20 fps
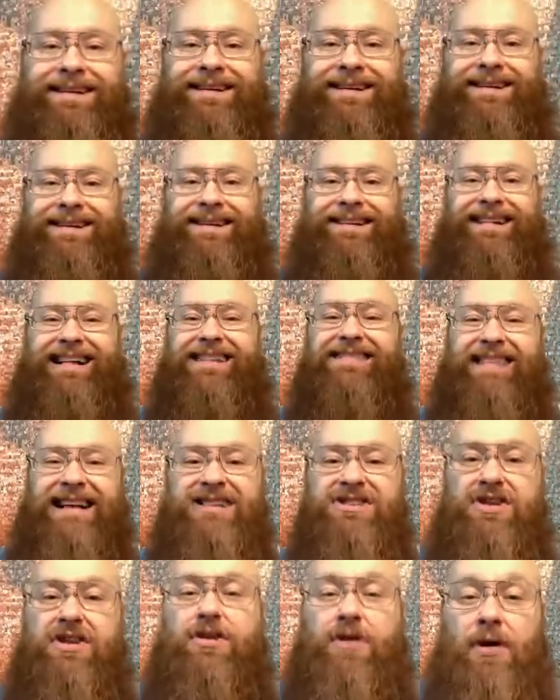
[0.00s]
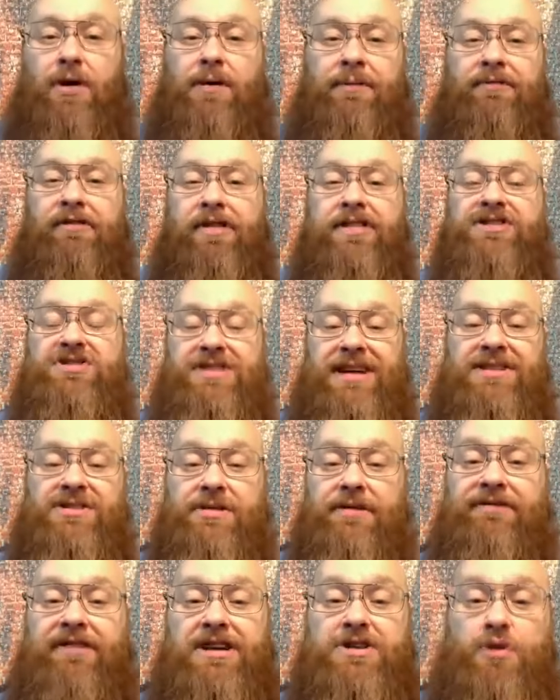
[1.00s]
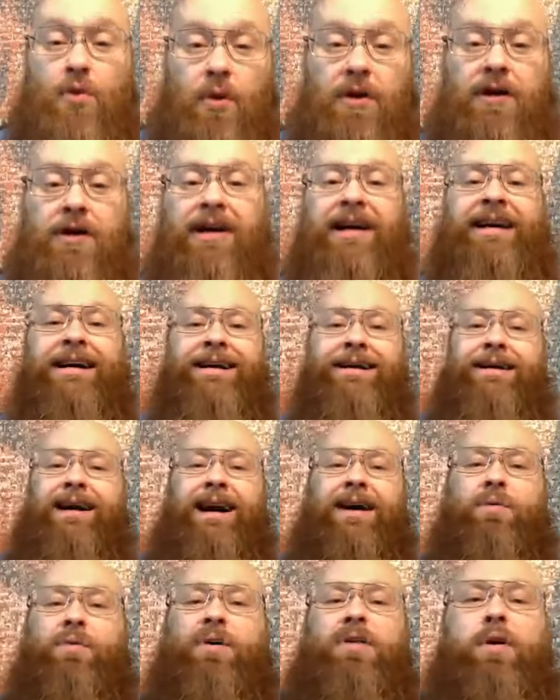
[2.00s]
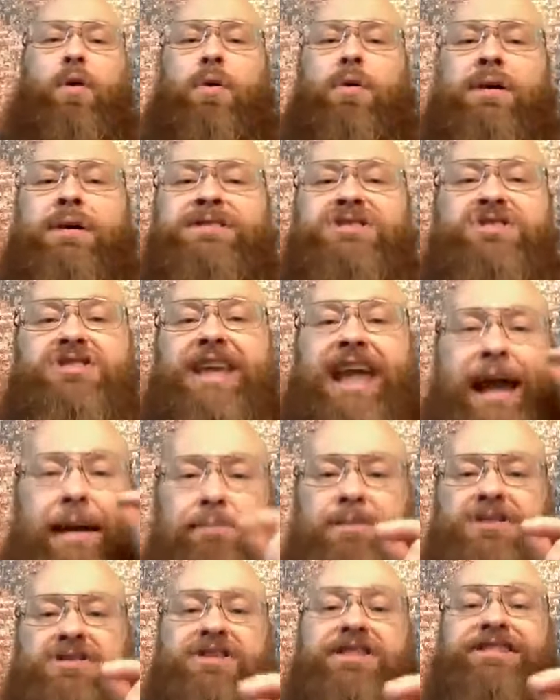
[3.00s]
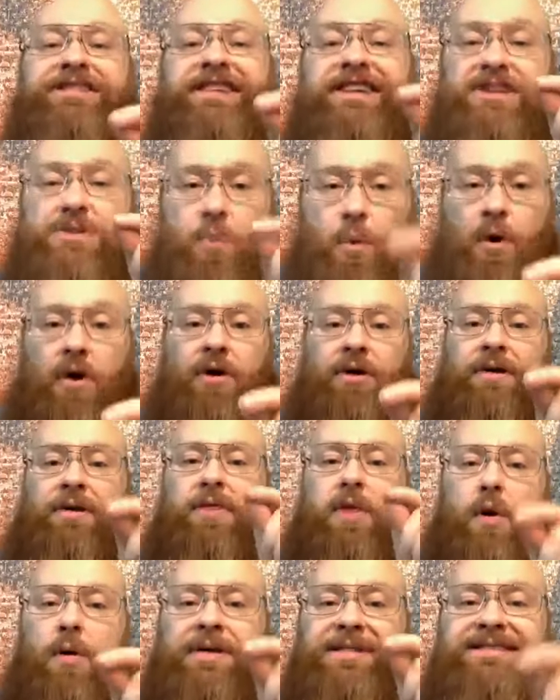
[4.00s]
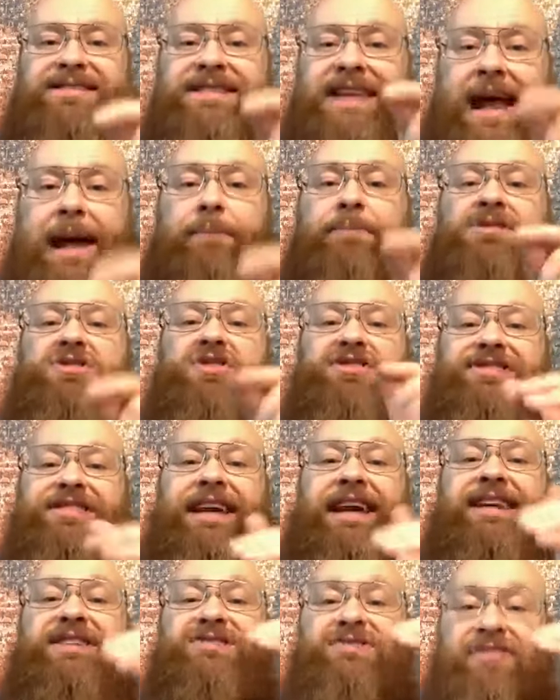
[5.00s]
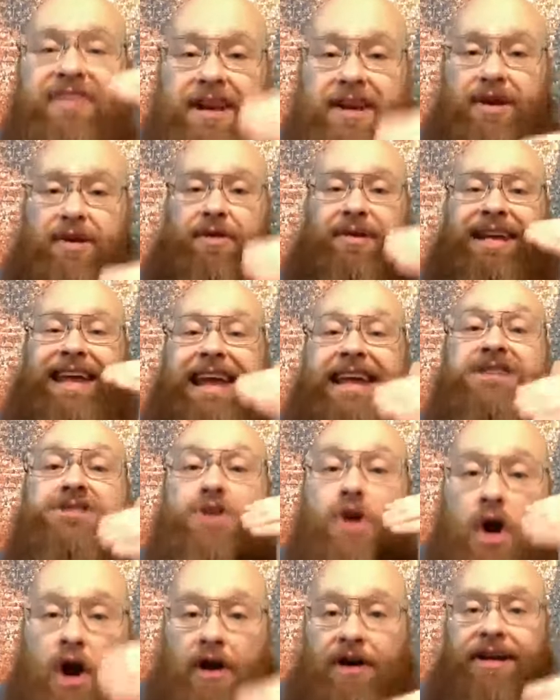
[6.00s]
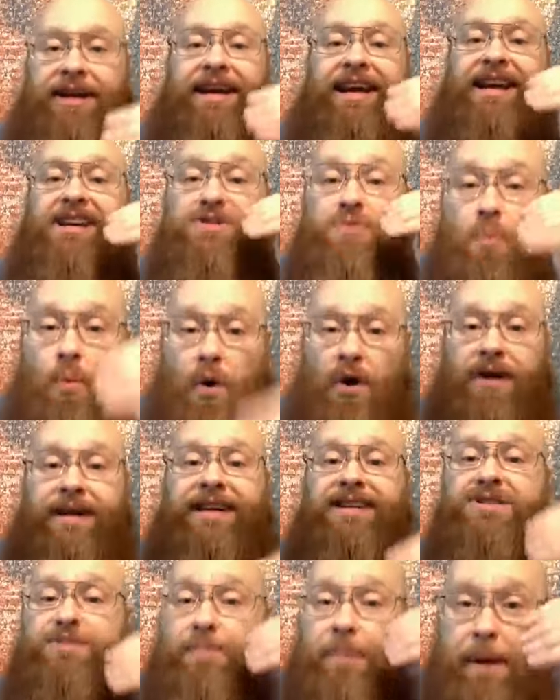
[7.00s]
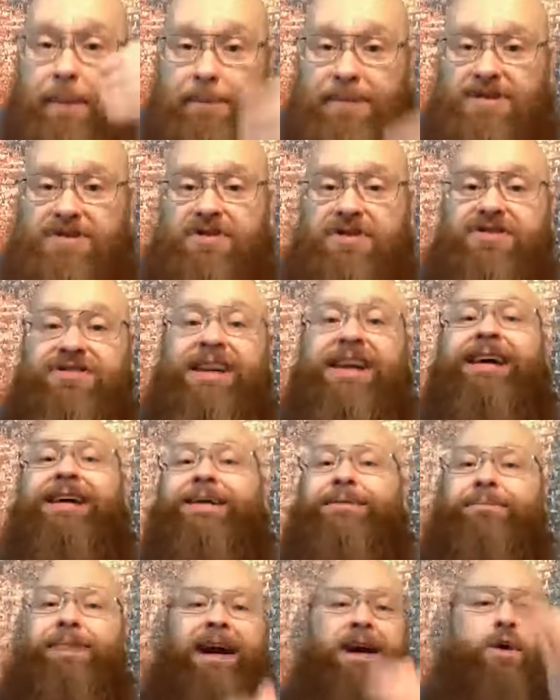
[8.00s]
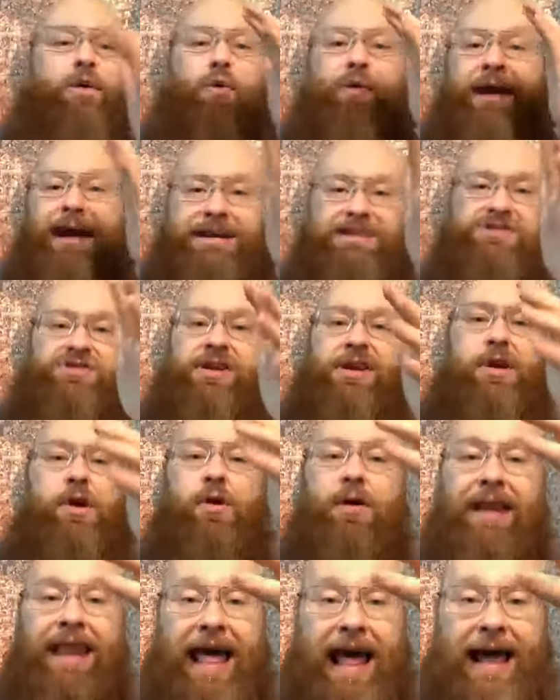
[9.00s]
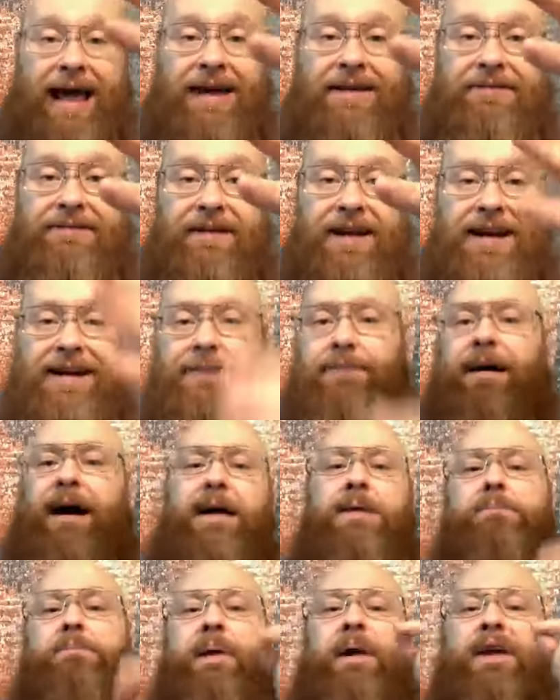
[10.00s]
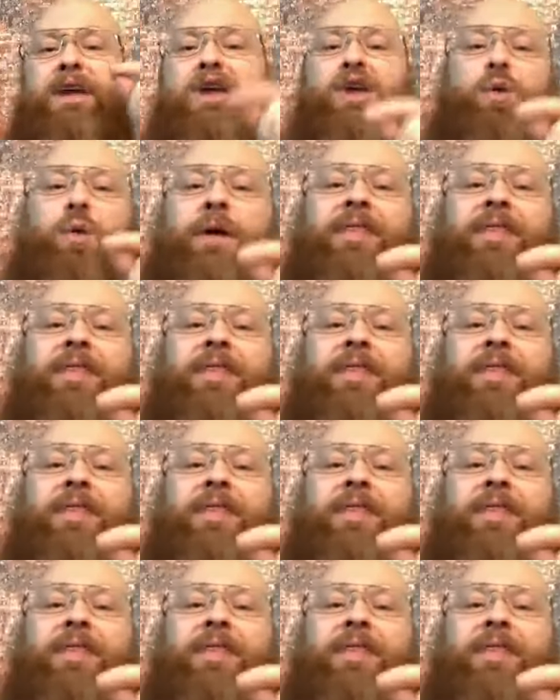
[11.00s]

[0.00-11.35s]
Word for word: That, that's a term for the sons of fresh oil, uh, where the Lord establishes his work. The Lord establishes his vineyard, his garden, his work, his purposes by grace in your life by putting you on the